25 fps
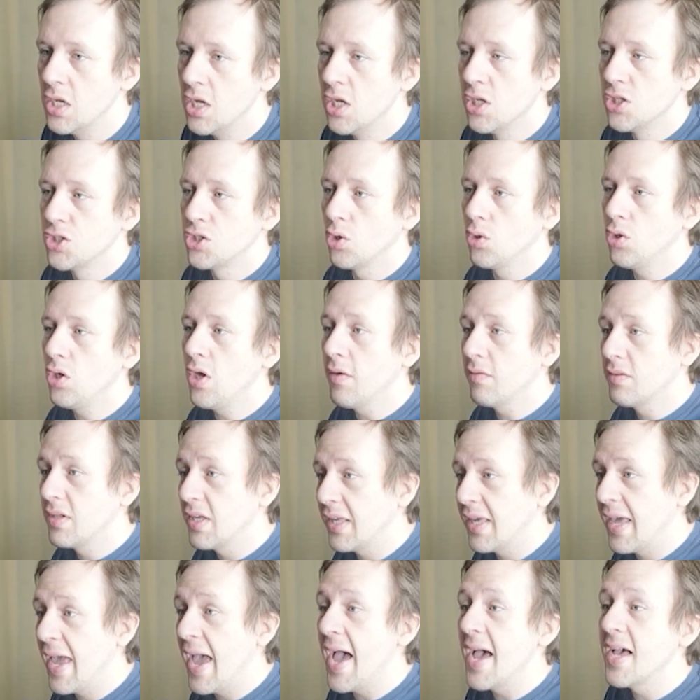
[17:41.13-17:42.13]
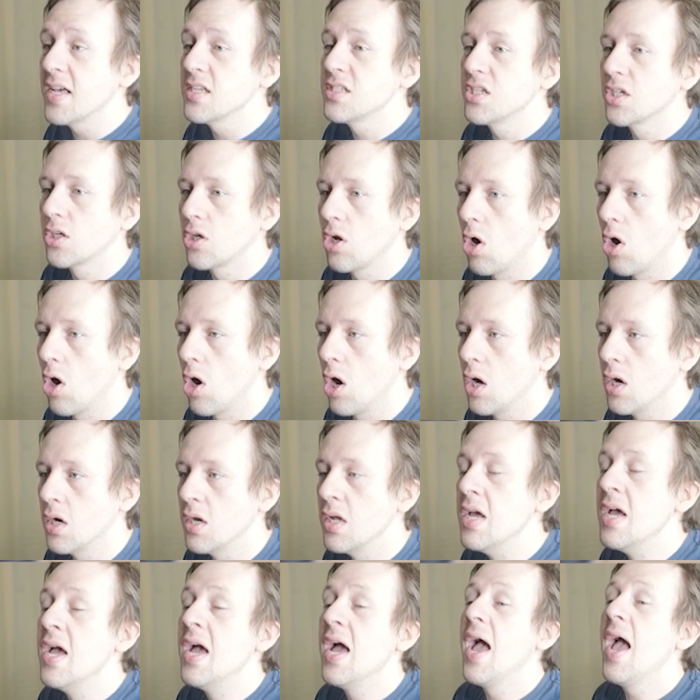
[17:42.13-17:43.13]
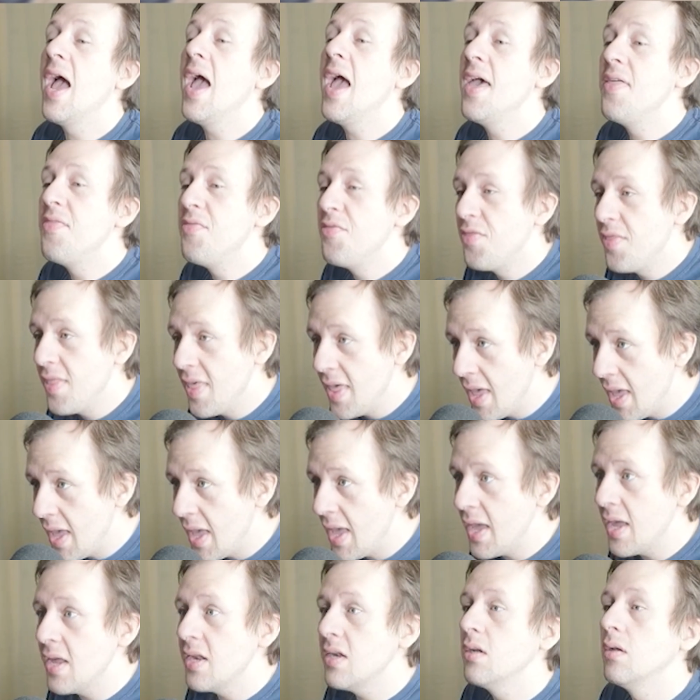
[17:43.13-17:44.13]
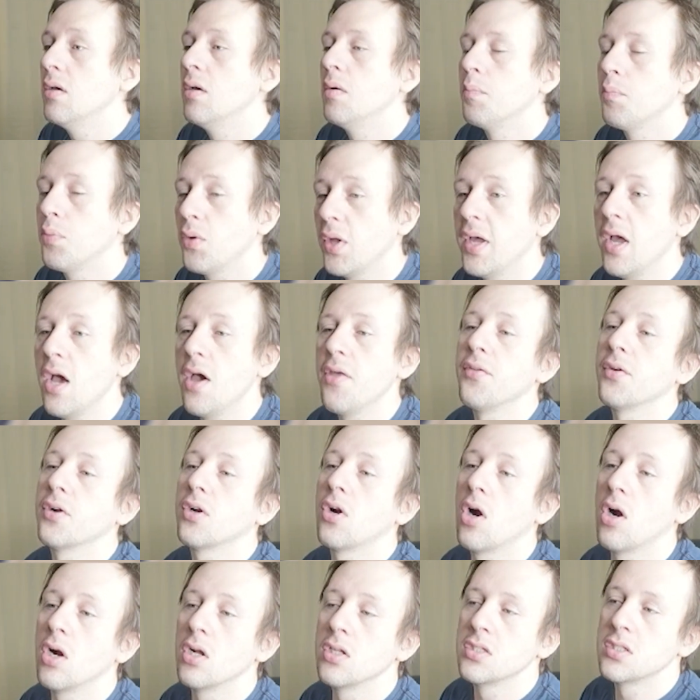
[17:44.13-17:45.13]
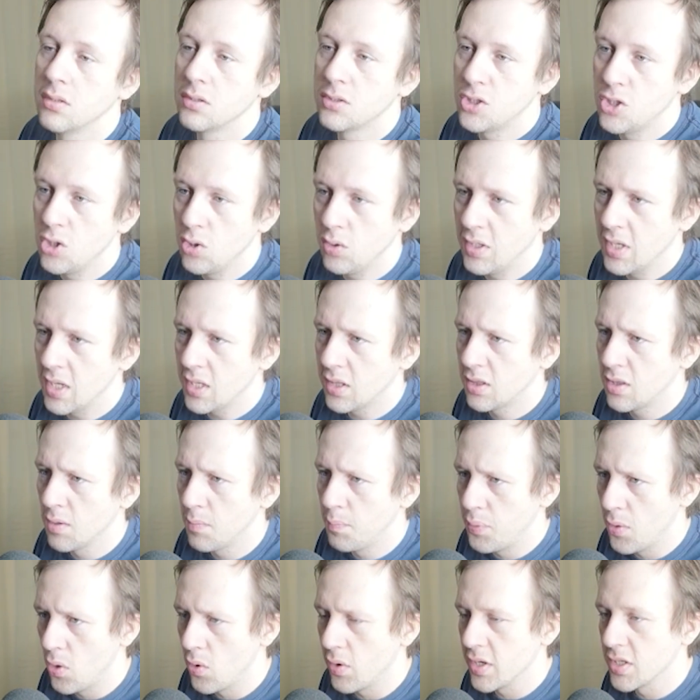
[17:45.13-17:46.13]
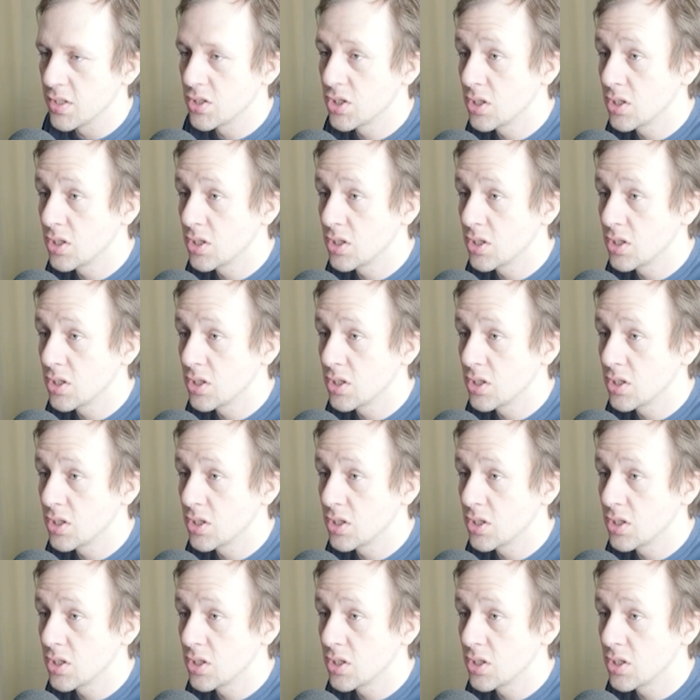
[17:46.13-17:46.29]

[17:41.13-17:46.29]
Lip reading: So you have to cast a card and then play other cards to get the bonus.